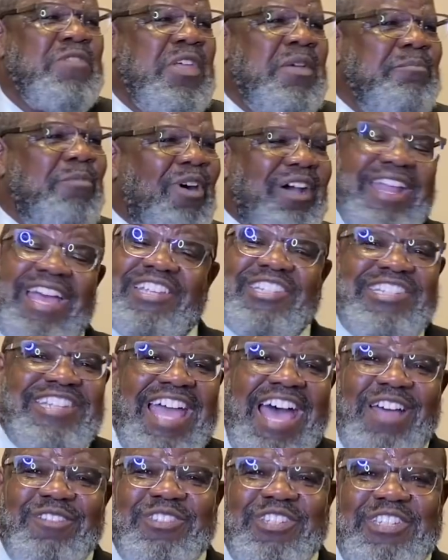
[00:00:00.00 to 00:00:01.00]
Boy, that
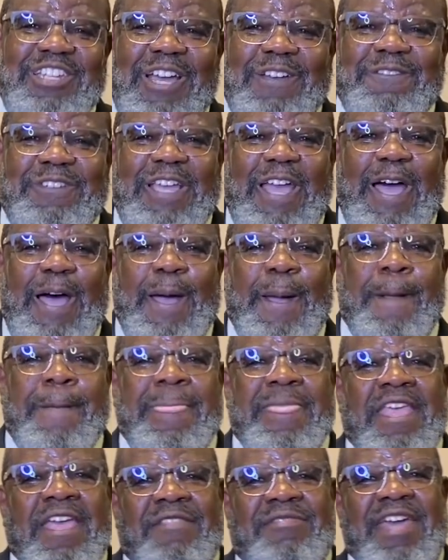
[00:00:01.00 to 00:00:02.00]
shouting stuff, y'all.
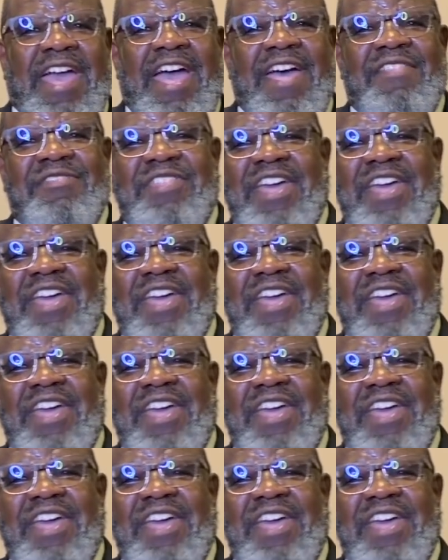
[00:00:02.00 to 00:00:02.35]
That